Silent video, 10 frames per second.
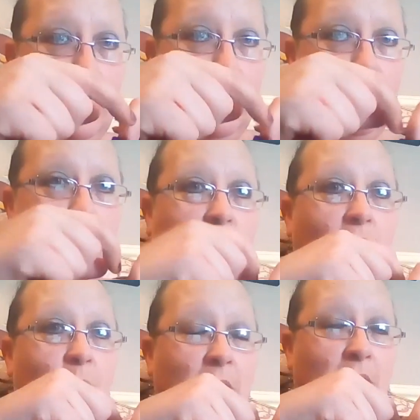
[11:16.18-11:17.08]
purl
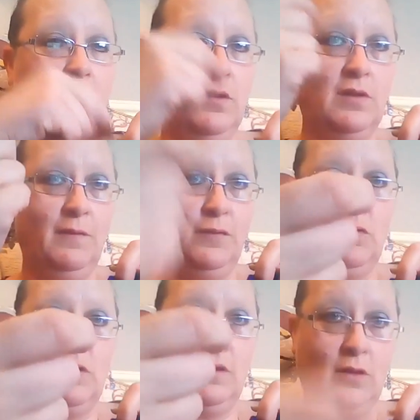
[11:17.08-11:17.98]
you've got to bring the yarn to the
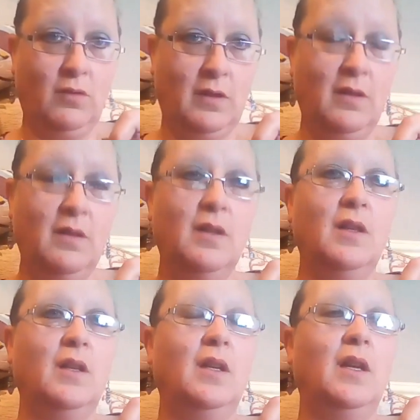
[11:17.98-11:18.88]
front of the hook,
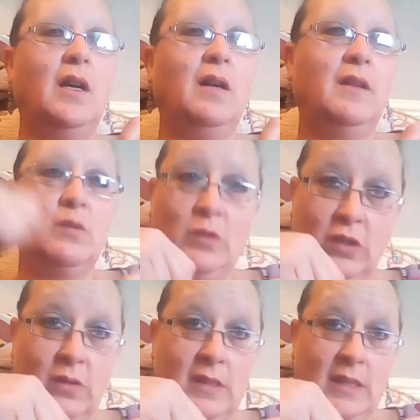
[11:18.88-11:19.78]
and that's
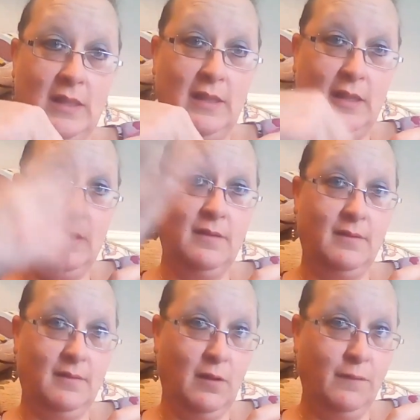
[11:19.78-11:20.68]
what you do in knitting.
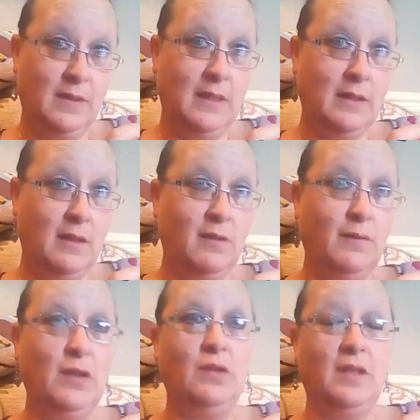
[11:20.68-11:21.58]
Obviously
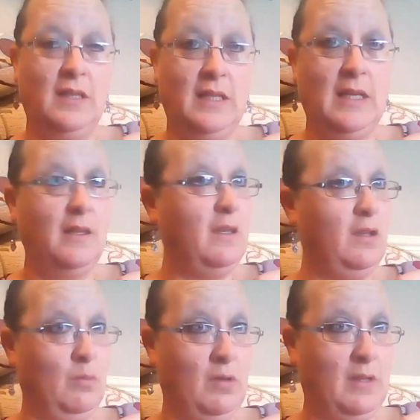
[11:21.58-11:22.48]
those of you that knit,
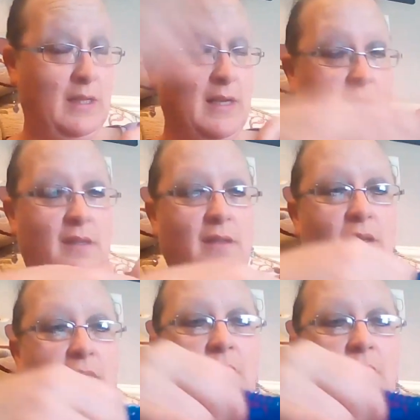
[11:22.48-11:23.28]
you understand,